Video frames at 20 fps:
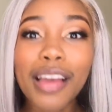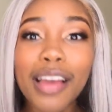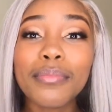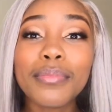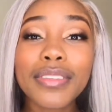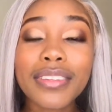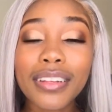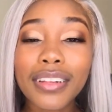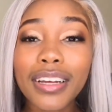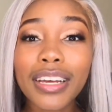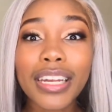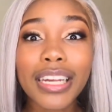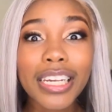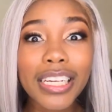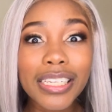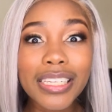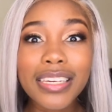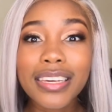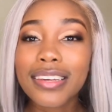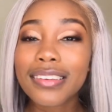I'm still
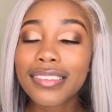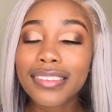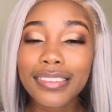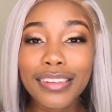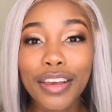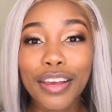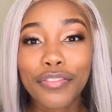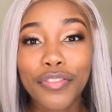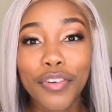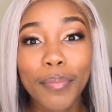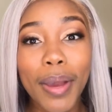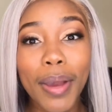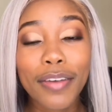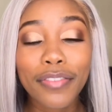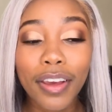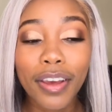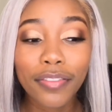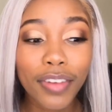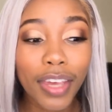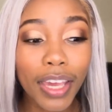collecting stuff for my
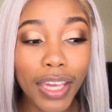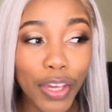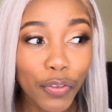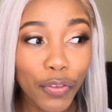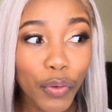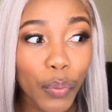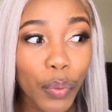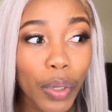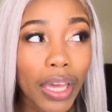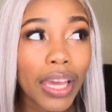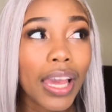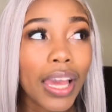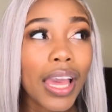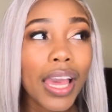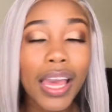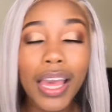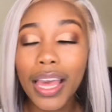5k giveaway.